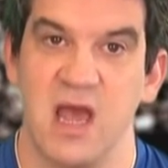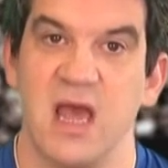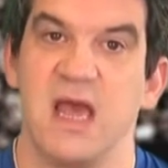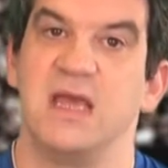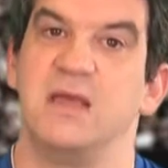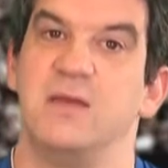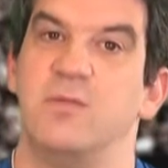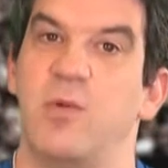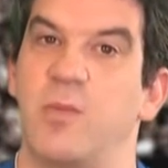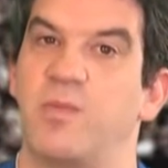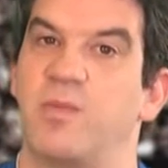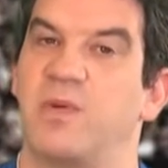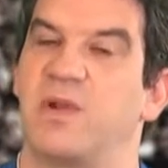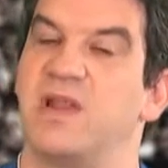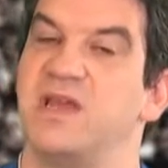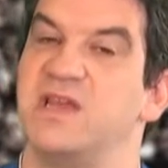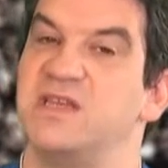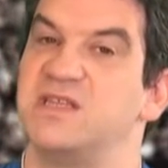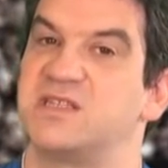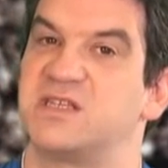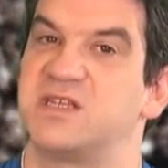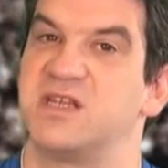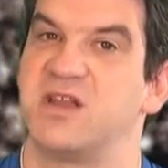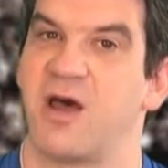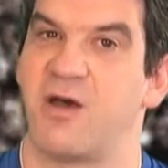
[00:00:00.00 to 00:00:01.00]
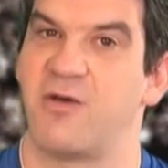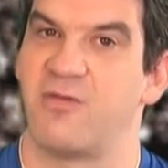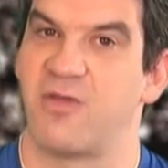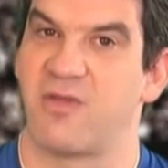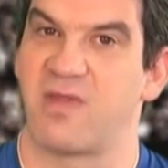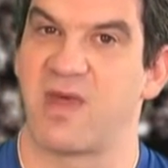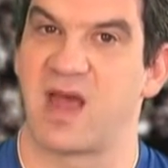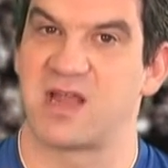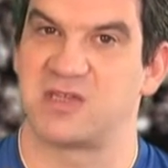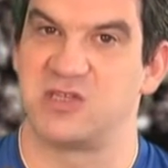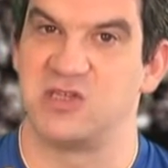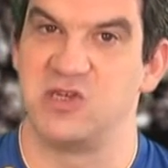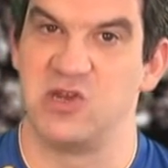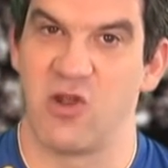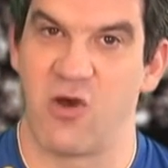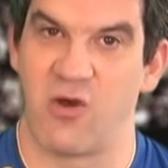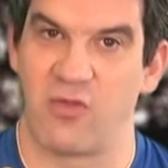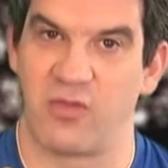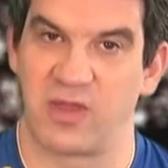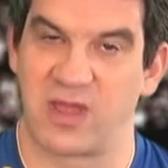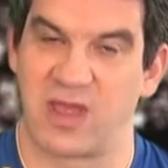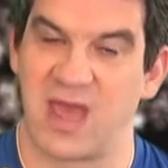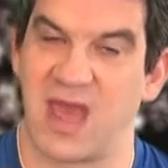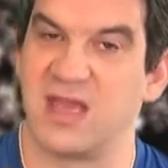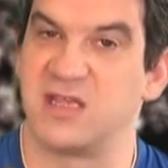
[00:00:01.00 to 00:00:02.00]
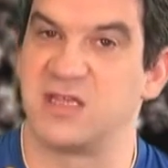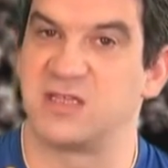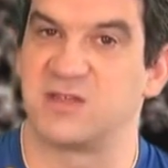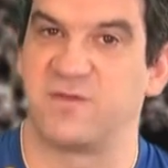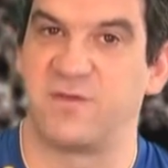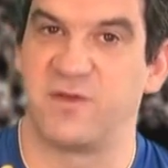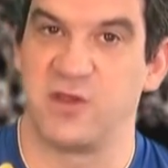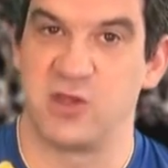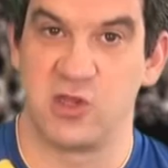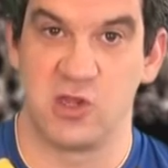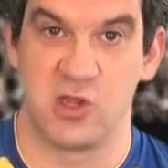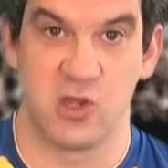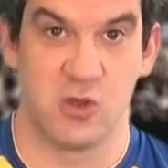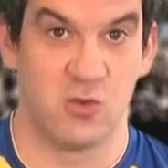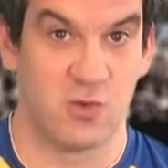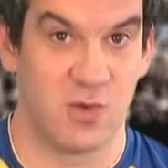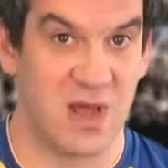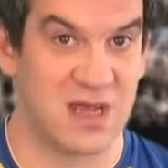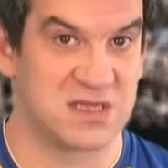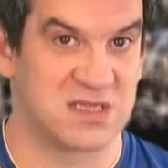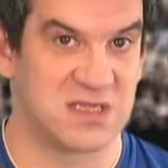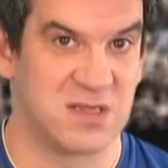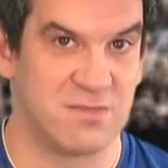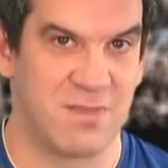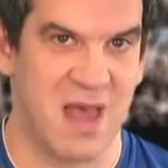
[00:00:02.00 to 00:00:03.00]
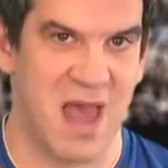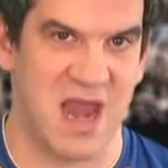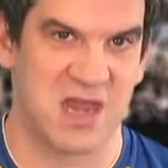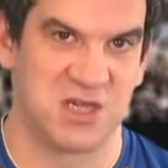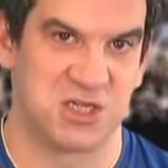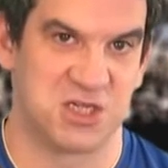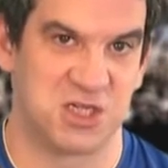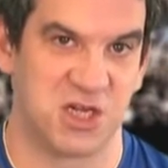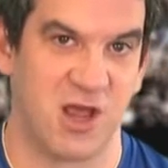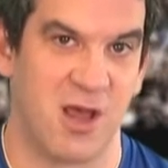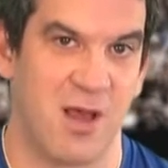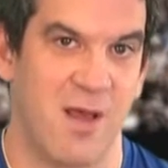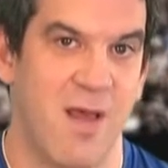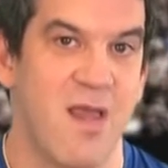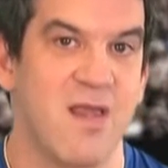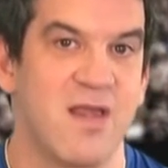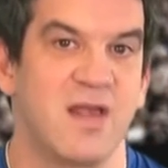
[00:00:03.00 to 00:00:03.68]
you would be pleased to know that that's not the case for you as the manager.